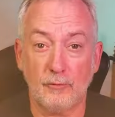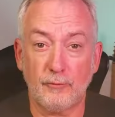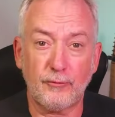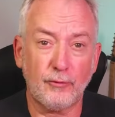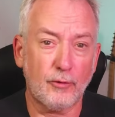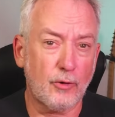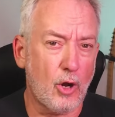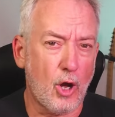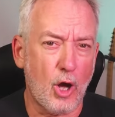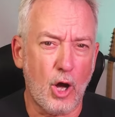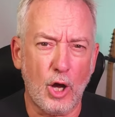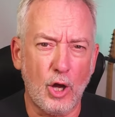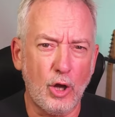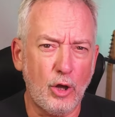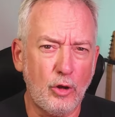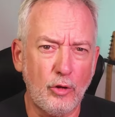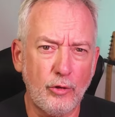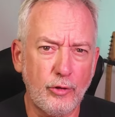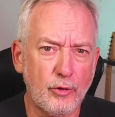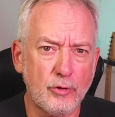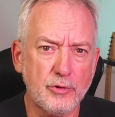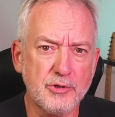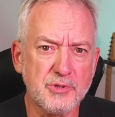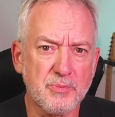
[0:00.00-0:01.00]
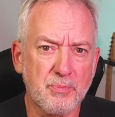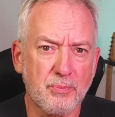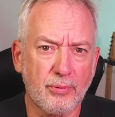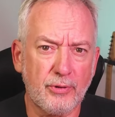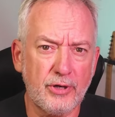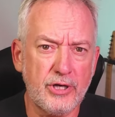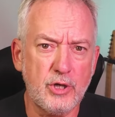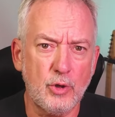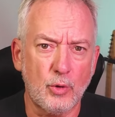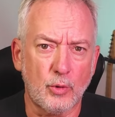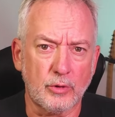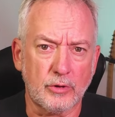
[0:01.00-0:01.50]
For all those
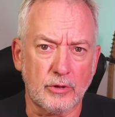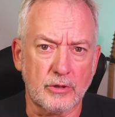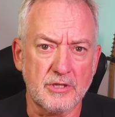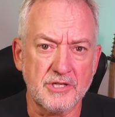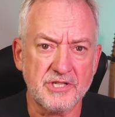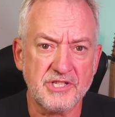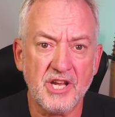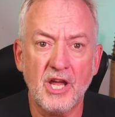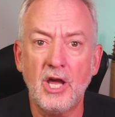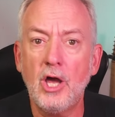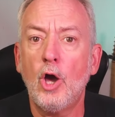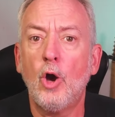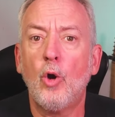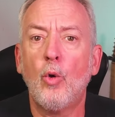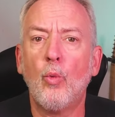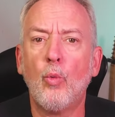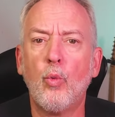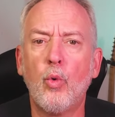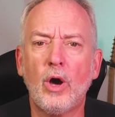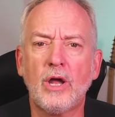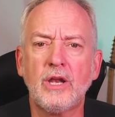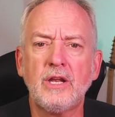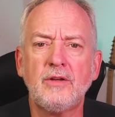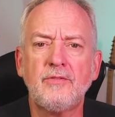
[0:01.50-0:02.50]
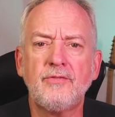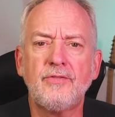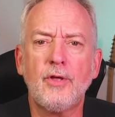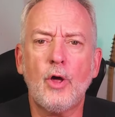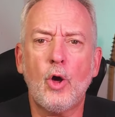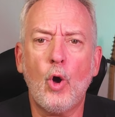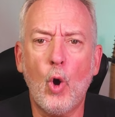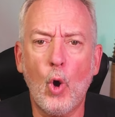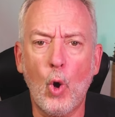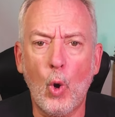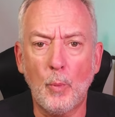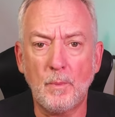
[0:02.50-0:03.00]
pre-orders, one of the
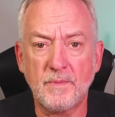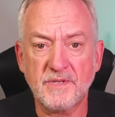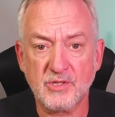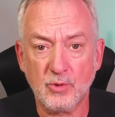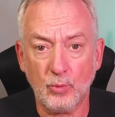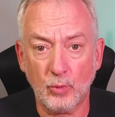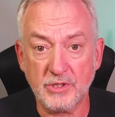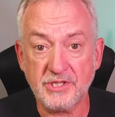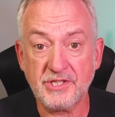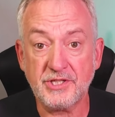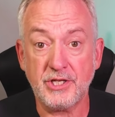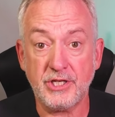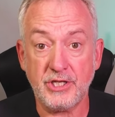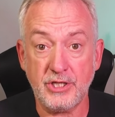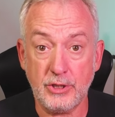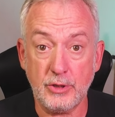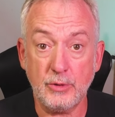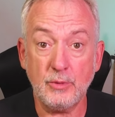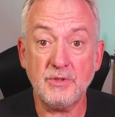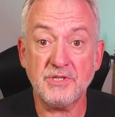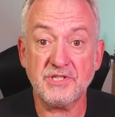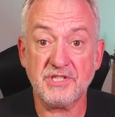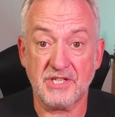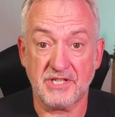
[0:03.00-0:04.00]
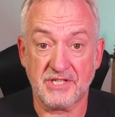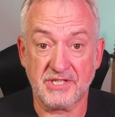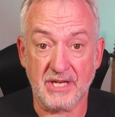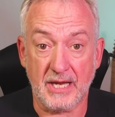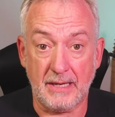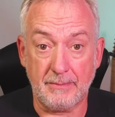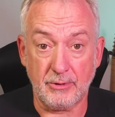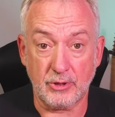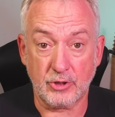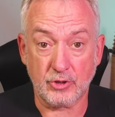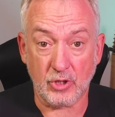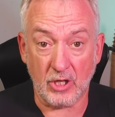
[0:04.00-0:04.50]
hopes was to use the
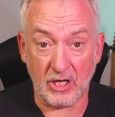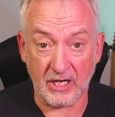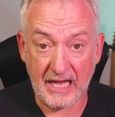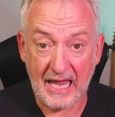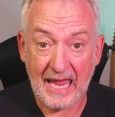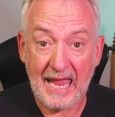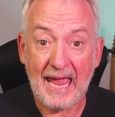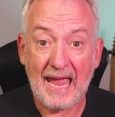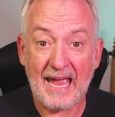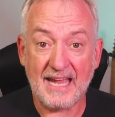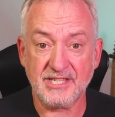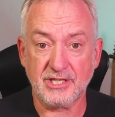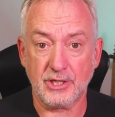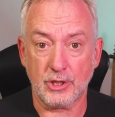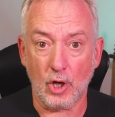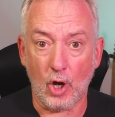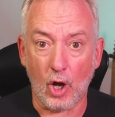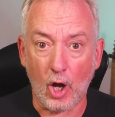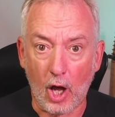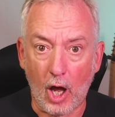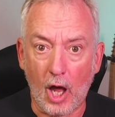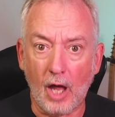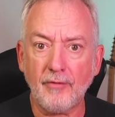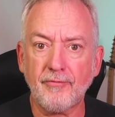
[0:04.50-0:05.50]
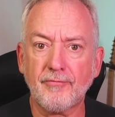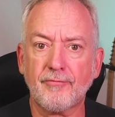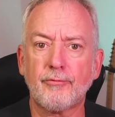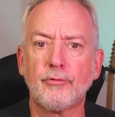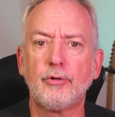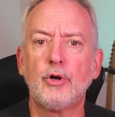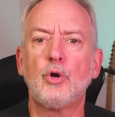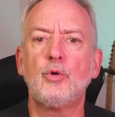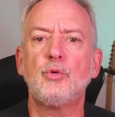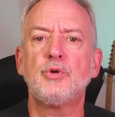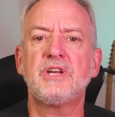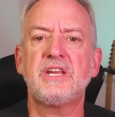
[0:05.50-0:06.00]
Cybertruck as an
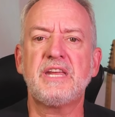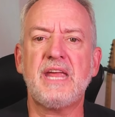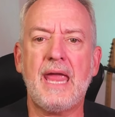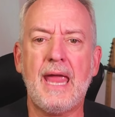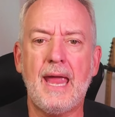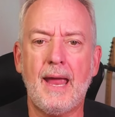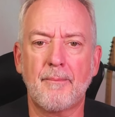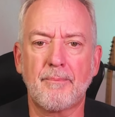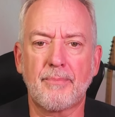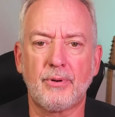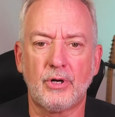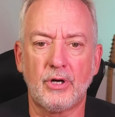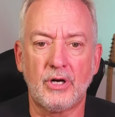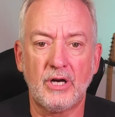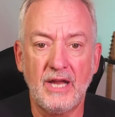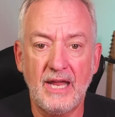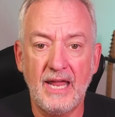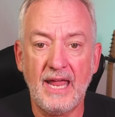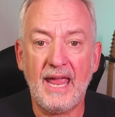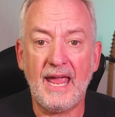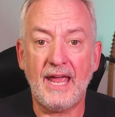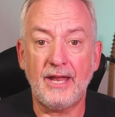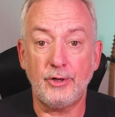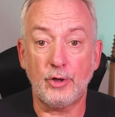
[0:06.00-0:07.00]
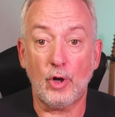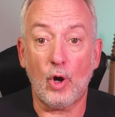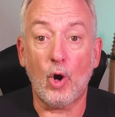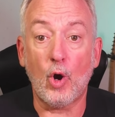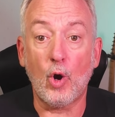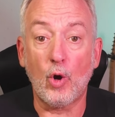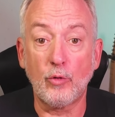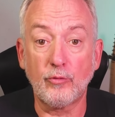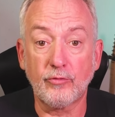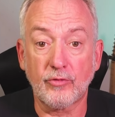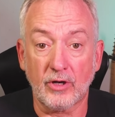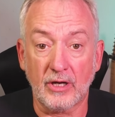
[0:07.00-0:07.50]
off-road camper and
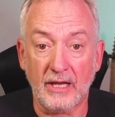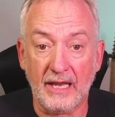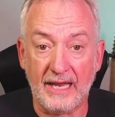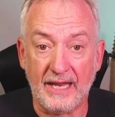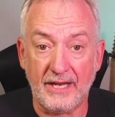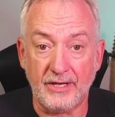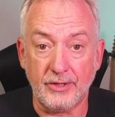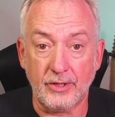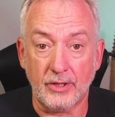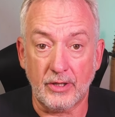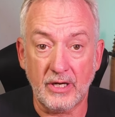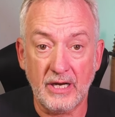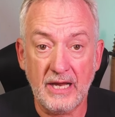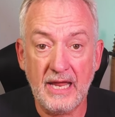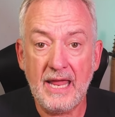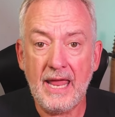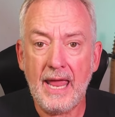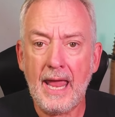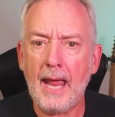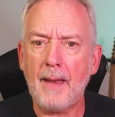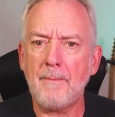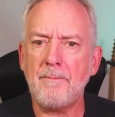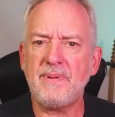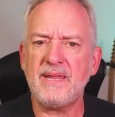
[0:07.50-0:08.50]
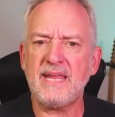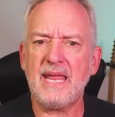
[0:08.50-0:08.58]
overlander and